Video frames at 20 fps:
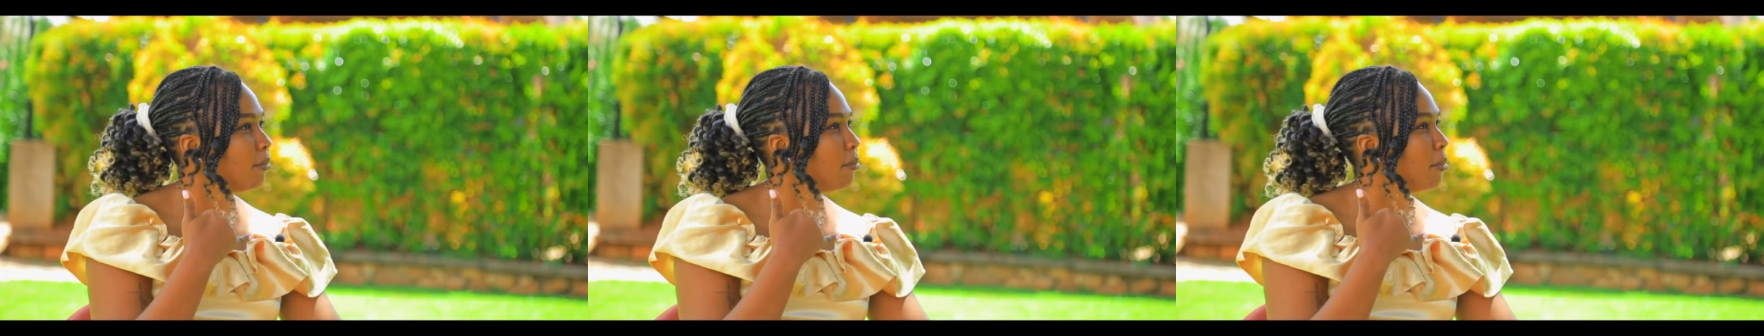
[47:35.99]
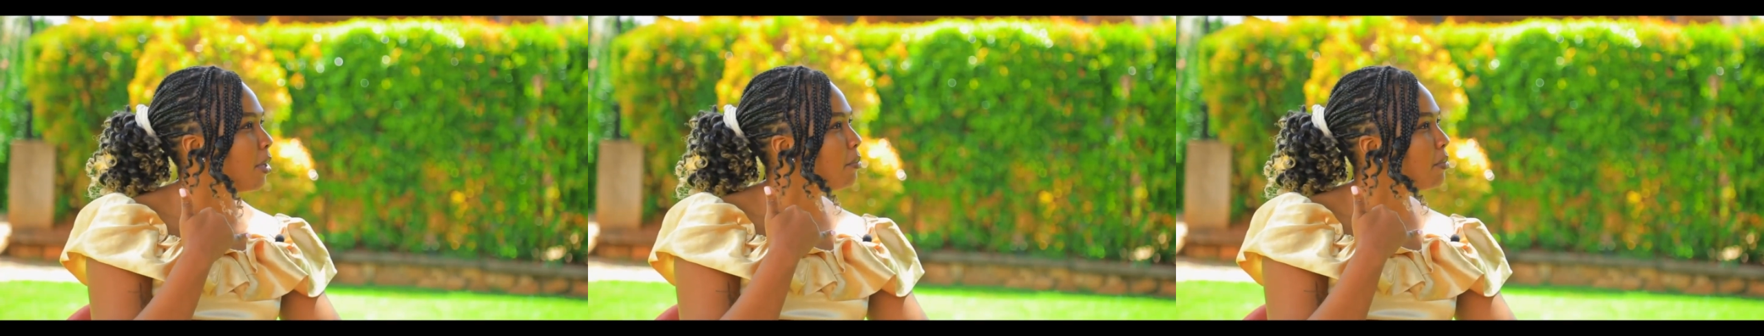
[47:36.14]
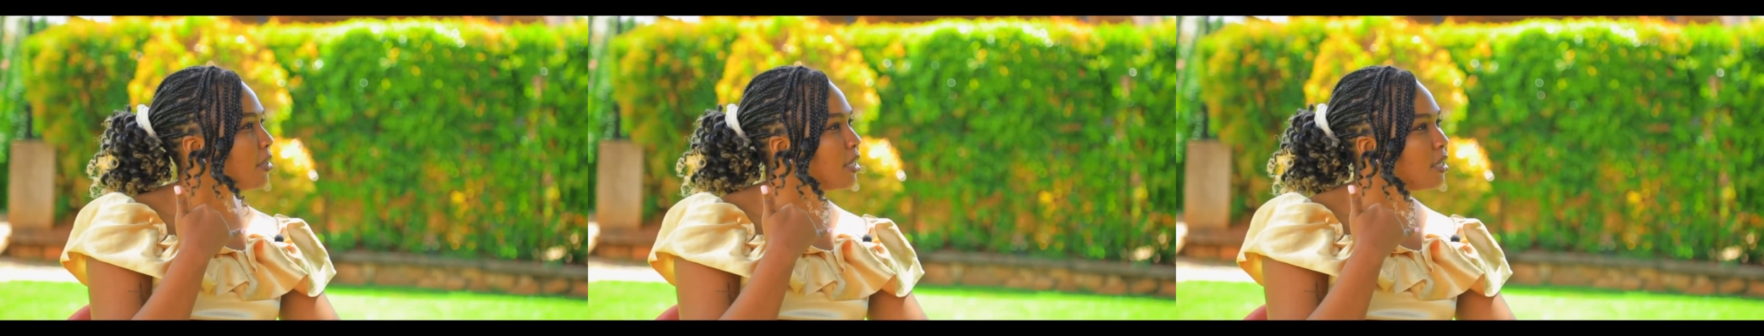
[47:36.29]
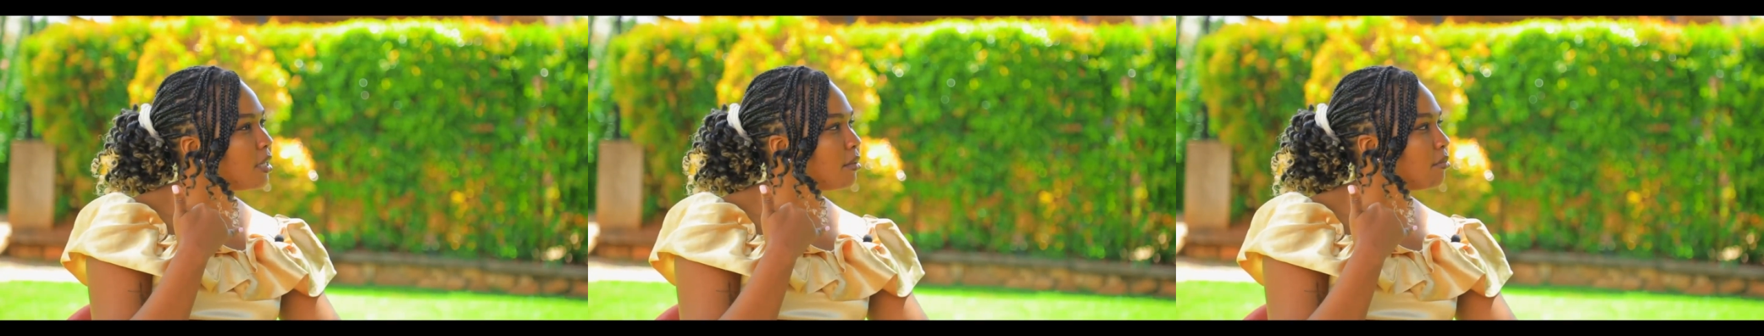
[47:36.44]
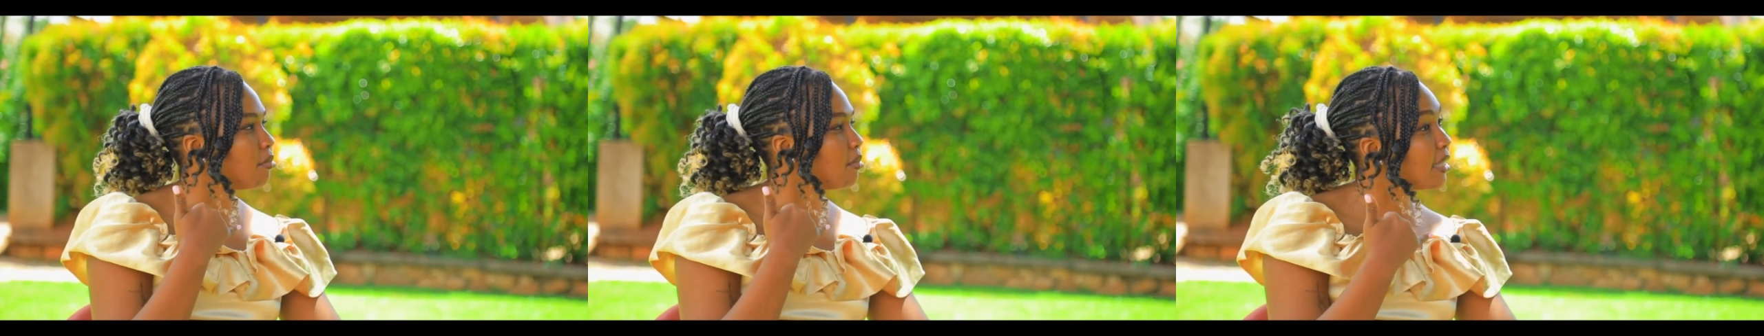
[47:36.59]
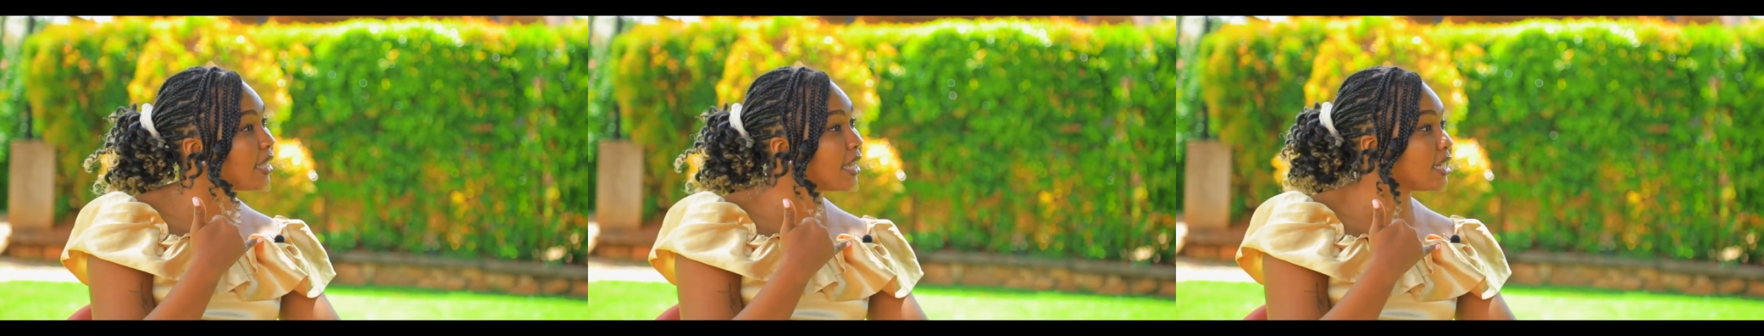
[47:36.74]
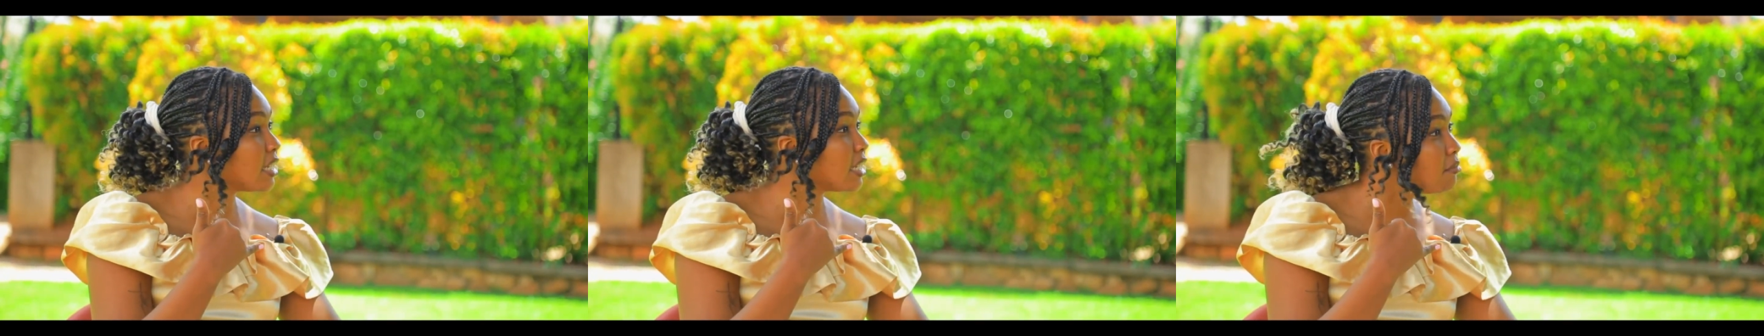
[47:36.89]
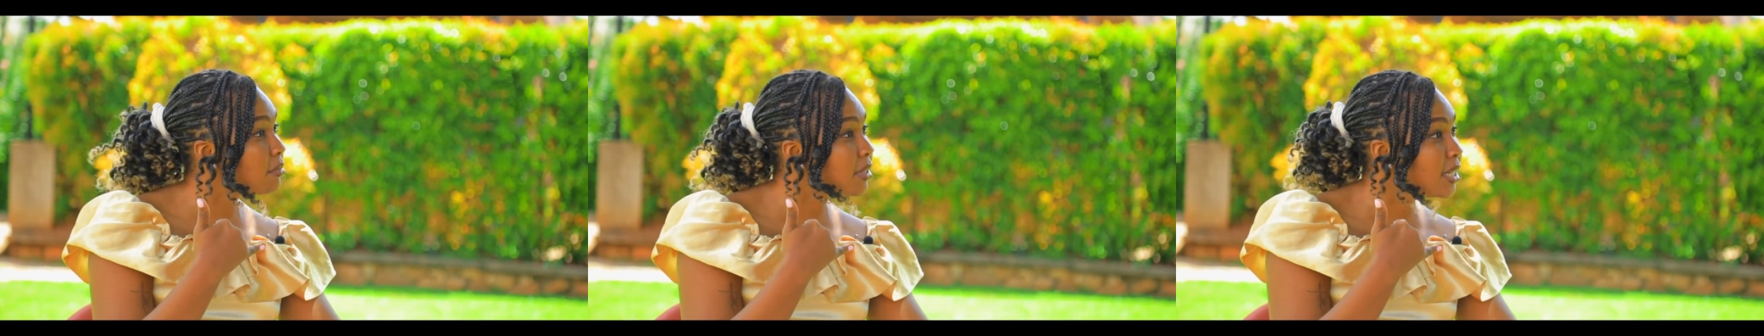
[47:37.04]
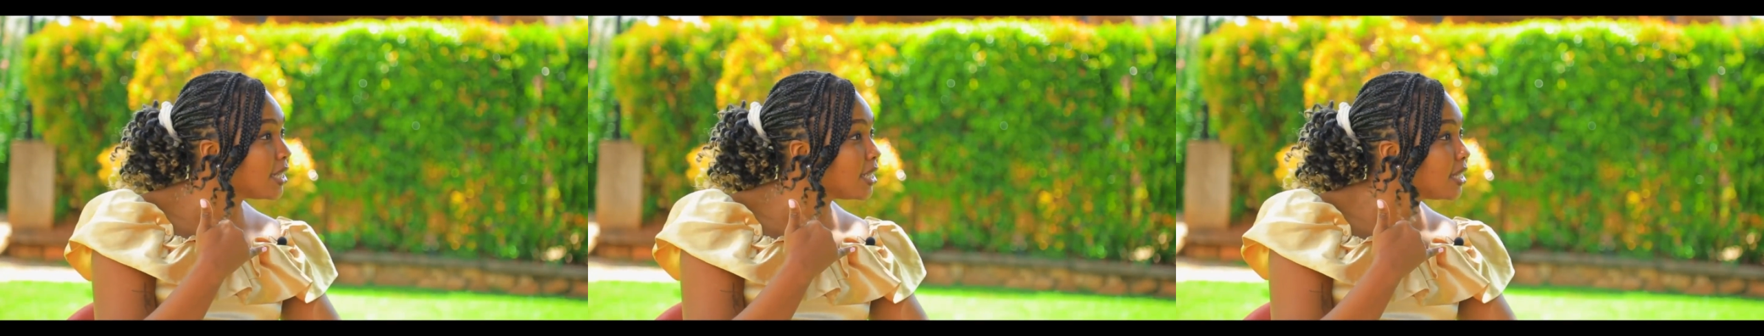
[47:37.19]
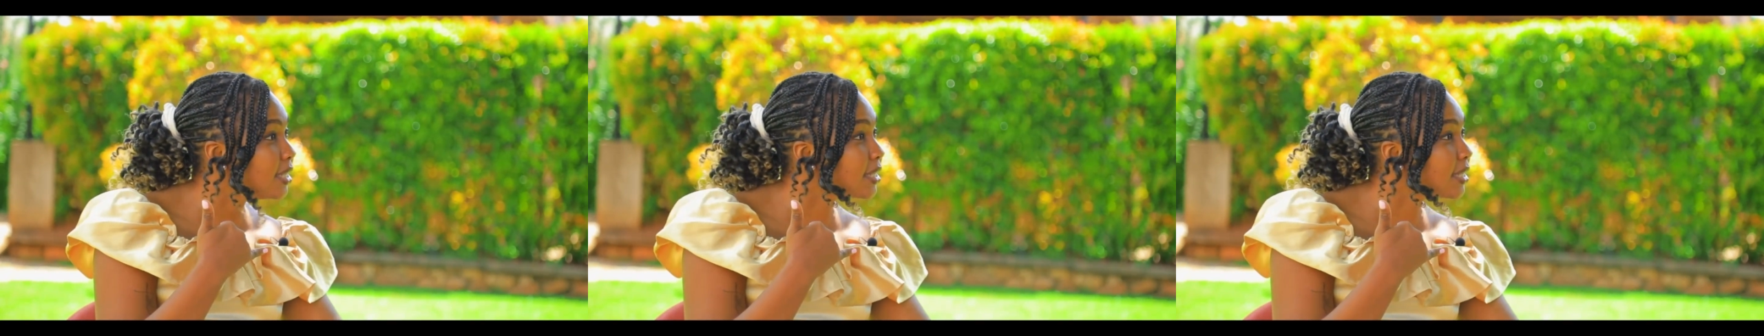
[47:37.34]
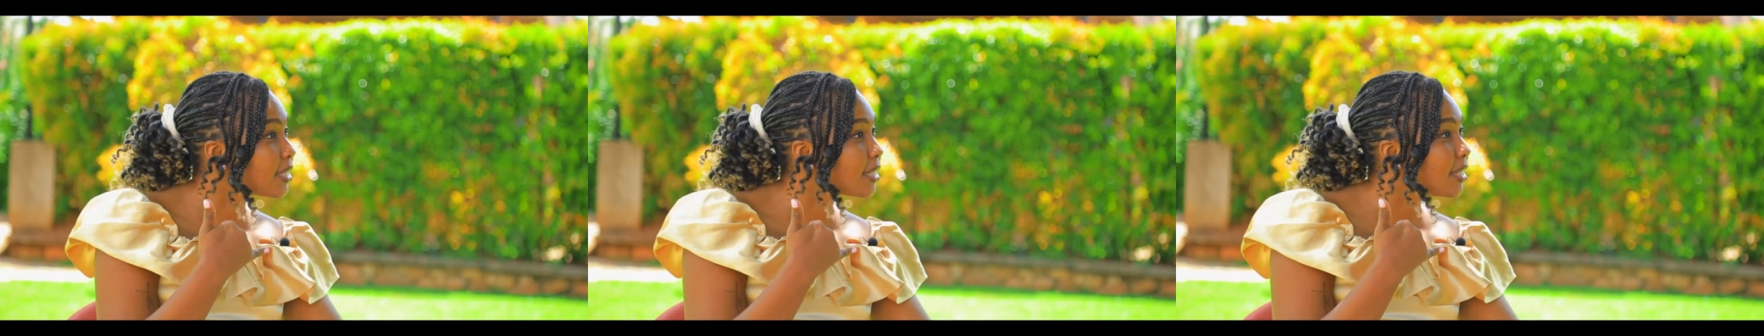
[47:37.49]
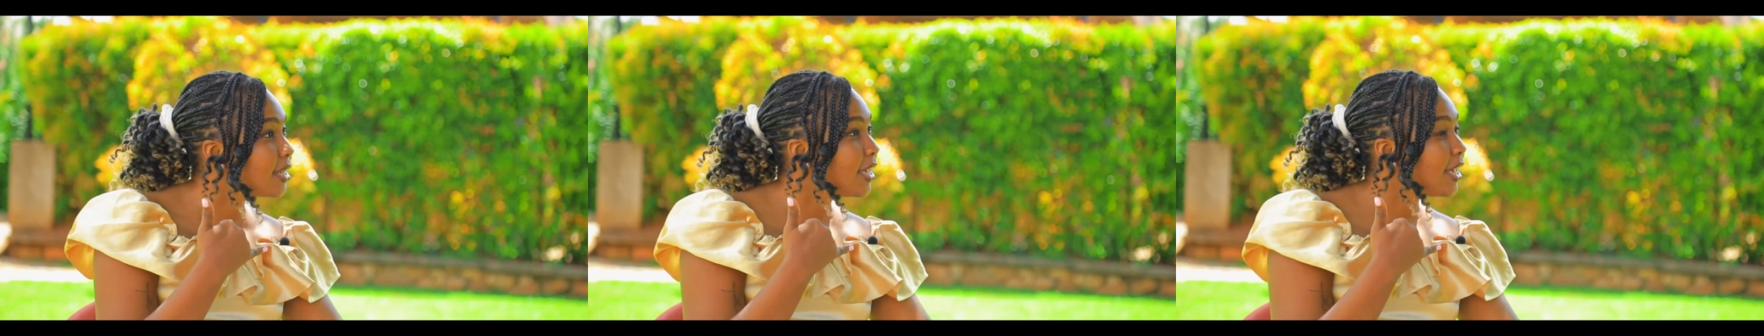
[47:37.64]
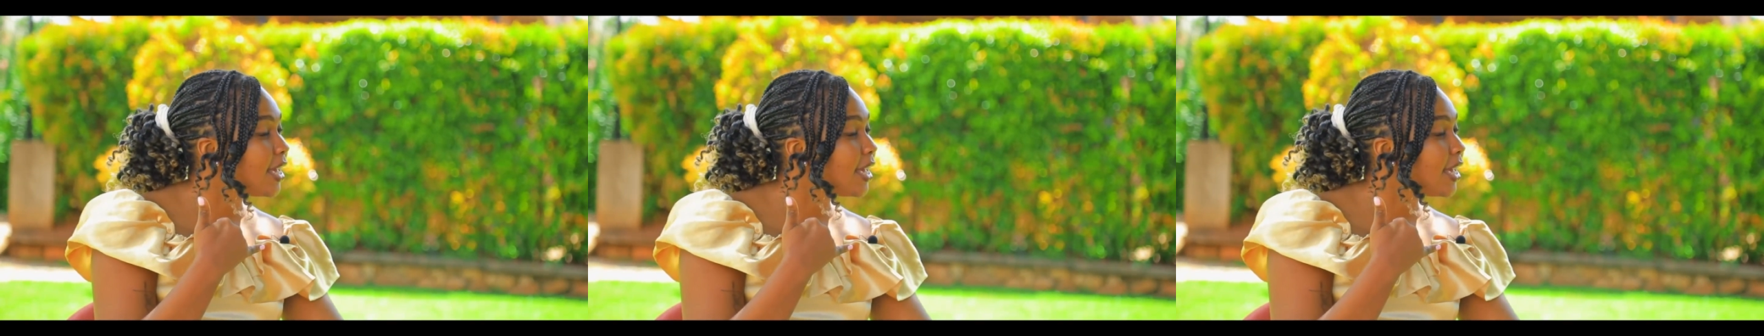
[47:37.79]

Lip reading: maybe 30 minutes?